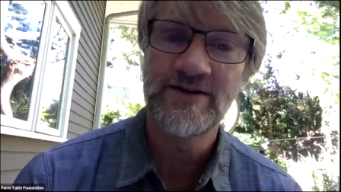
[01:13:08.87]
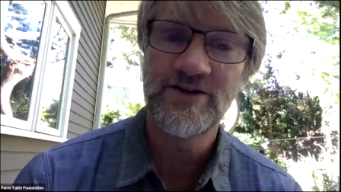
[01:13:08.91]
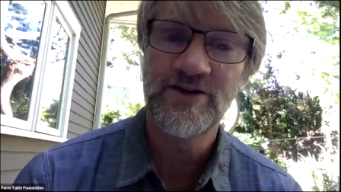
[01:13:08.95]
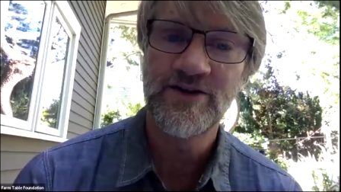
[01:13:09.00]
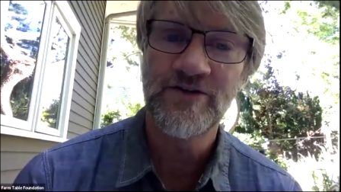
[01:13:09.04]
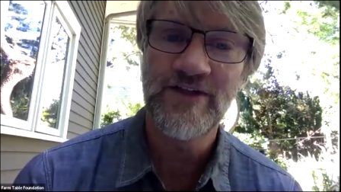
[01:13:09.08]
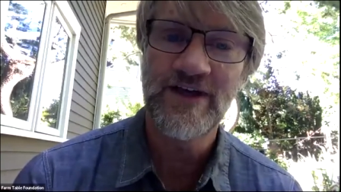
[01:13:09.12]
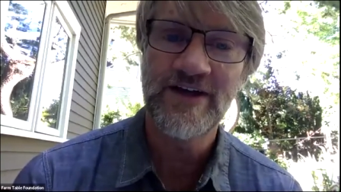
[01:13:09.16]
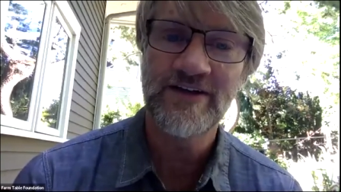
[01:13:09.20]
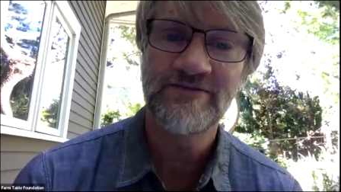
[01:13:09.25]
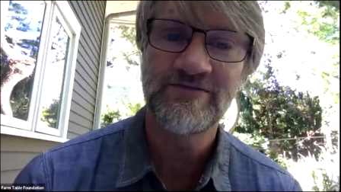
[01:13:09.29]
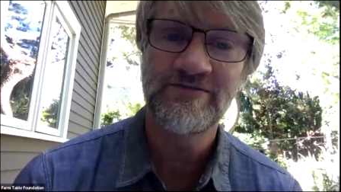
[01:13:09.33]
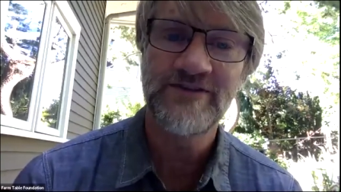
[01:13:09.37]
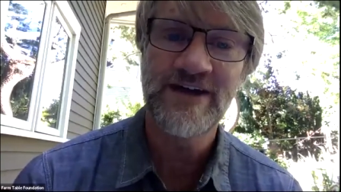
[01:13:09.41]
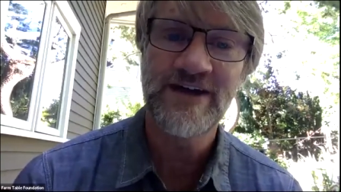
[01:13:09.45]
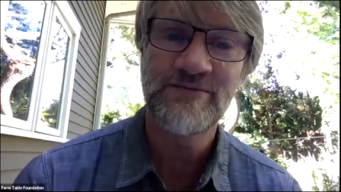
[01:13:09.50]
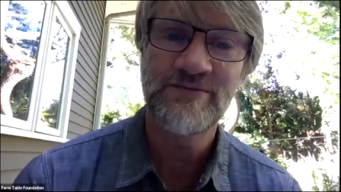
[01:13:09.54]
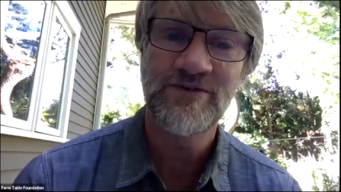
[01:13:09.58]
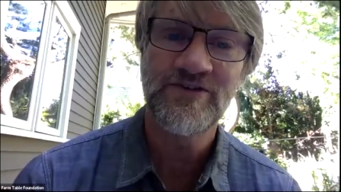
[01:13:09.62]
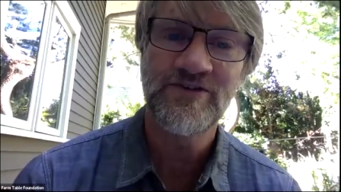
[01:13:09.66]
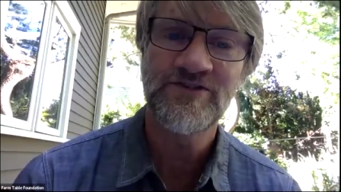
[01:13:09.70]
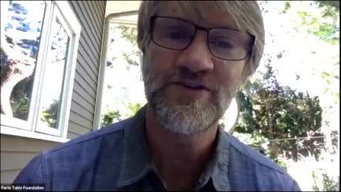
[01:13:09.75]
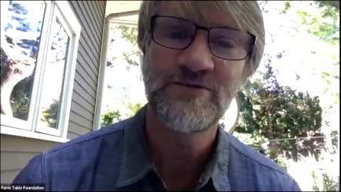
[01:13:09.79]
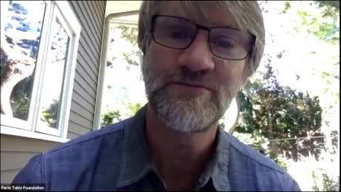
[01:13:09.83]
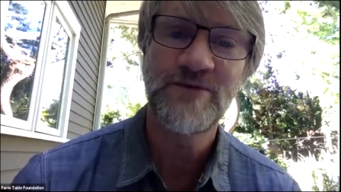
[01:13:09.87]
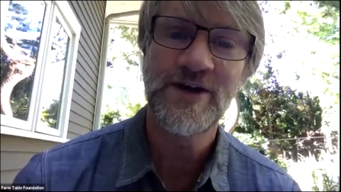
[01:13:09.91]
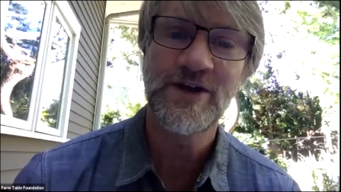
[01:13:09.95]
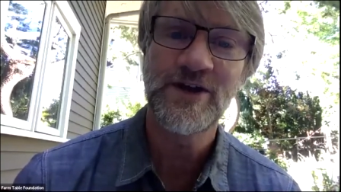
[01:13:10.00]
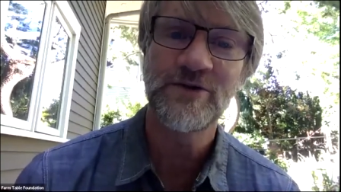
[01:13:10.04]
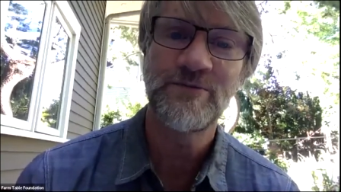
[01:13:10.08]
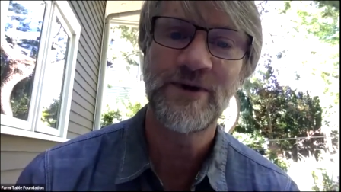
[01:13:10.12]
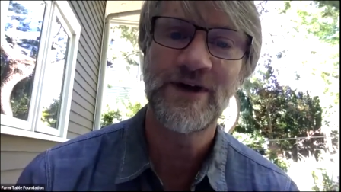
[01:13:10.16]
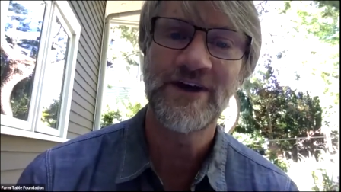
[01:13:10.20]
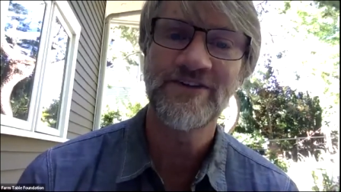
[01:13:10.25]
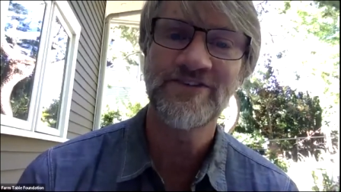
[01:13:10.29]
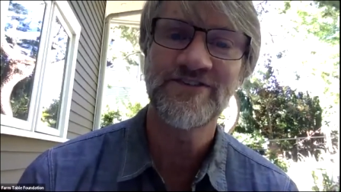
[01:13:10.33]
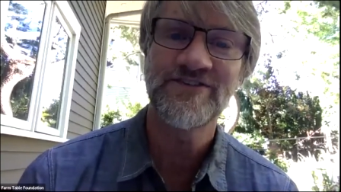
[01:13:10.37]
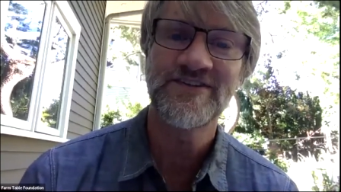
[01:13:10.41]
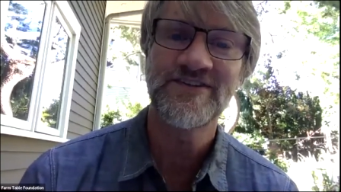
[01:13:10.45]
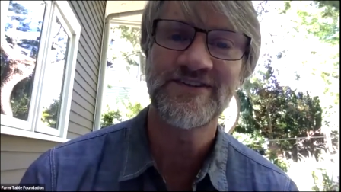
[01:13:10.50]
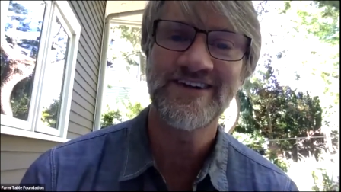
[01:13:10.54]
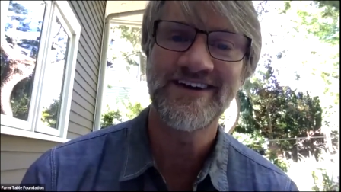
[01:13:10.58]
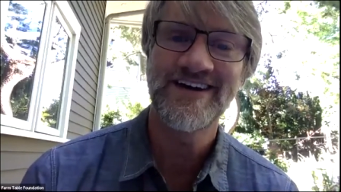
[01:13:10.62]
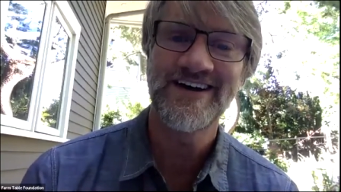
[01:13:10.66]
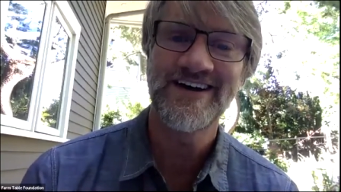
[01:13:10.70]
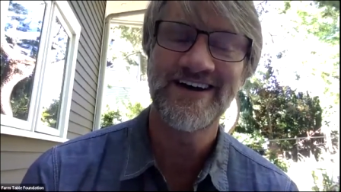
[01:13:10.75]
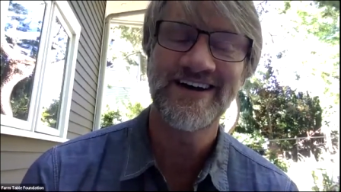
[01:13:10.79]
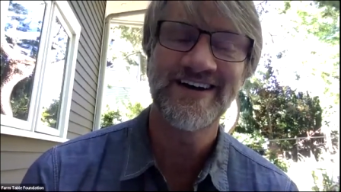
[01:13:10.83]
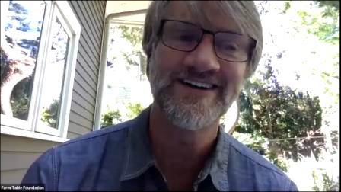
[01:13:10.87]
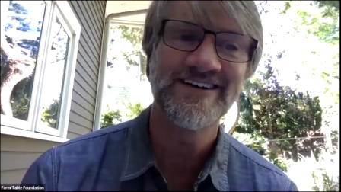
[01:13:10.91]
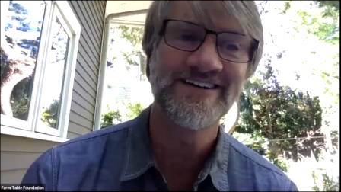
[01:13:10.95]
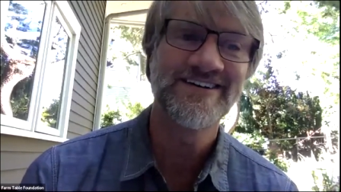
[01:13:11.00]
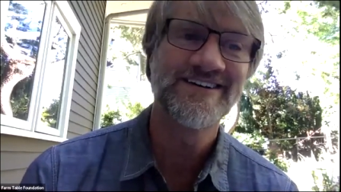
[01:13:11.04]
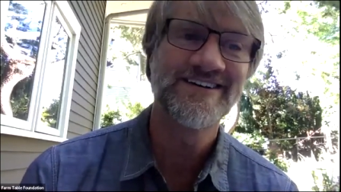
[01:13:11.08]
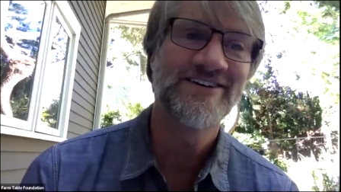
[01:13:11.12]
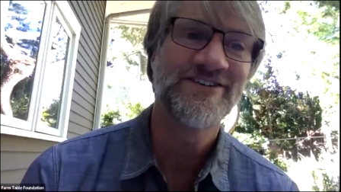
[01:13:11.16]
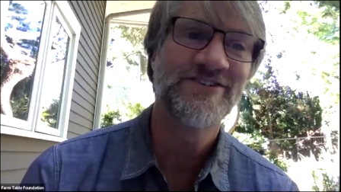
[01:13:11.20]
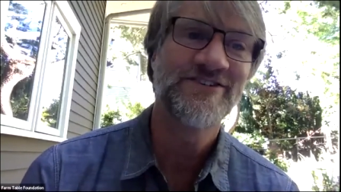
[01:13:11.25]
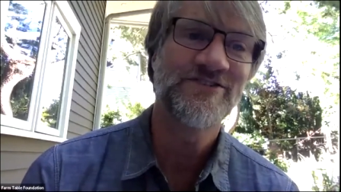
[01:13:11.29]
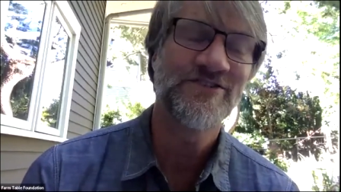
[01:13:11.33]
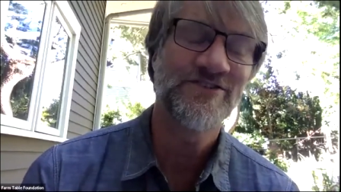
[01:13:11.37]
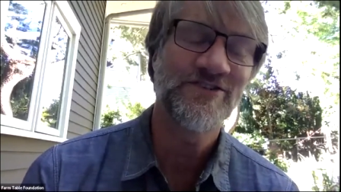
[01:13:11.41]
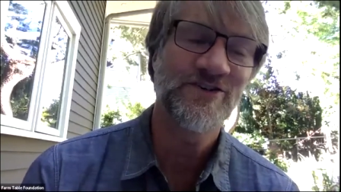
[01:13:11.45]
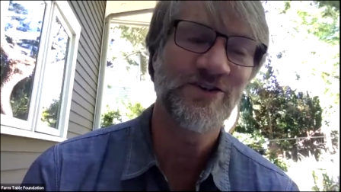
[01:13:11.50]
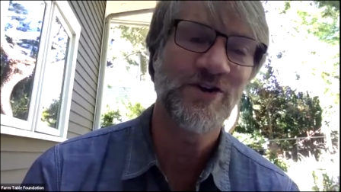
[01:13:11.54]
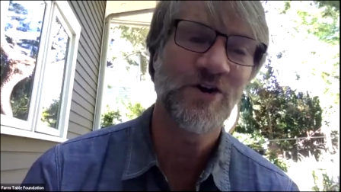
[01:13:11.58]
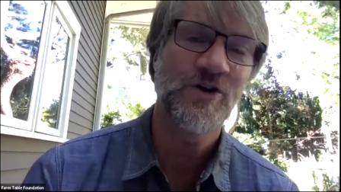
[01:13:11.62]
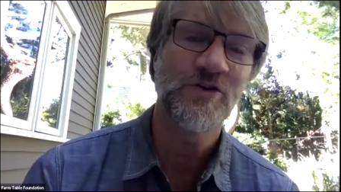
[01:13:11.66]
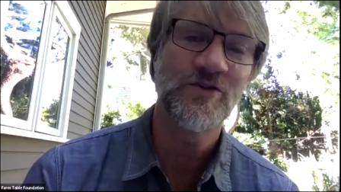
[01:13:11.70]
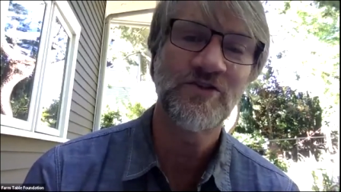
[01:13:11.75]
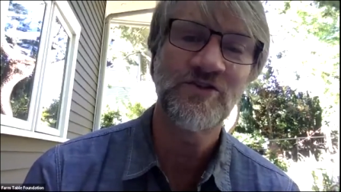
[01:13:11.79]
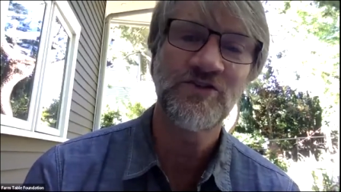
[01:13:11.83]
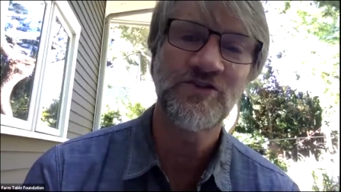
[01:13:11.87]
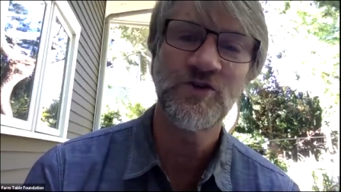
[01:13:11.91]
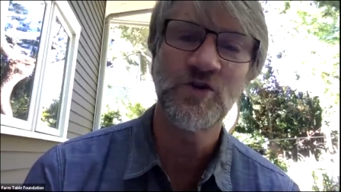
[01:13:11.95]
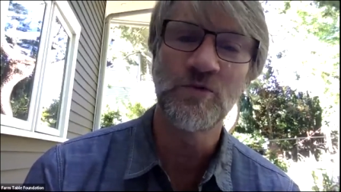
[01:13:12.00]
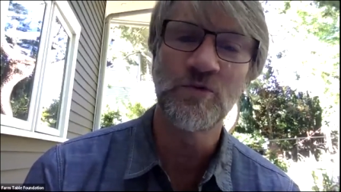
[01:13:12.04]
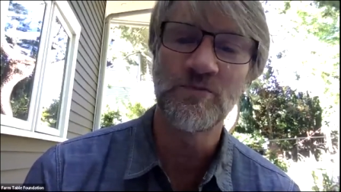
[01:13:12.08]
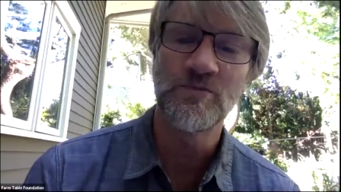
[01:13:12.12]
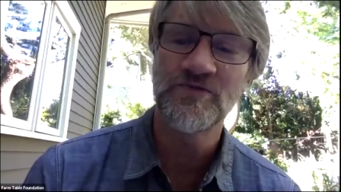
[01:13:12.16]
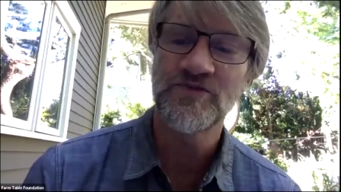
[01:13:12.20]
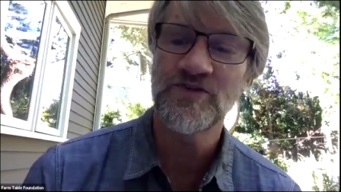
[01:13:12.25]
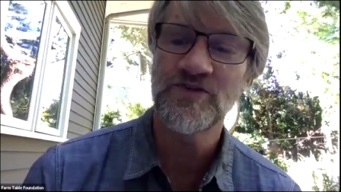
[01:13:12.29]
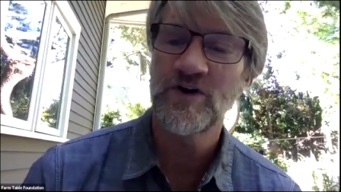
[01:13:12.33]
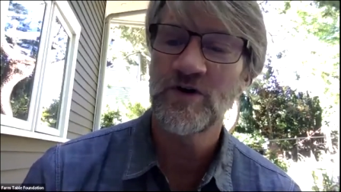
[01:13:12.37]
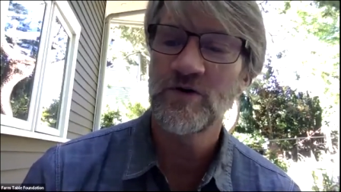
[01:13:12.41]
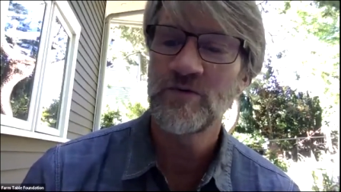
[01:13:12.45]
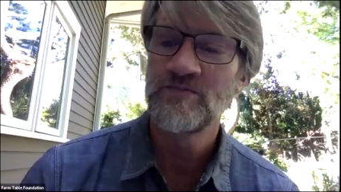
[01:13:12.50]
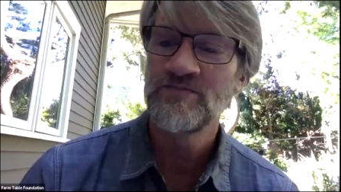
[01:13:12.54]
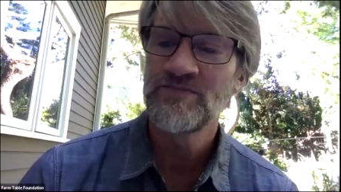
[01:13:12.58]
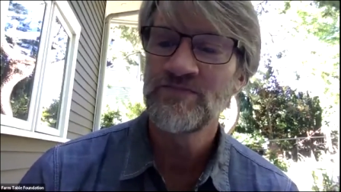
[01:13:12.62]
you know, that famous tomato-based cold soup. So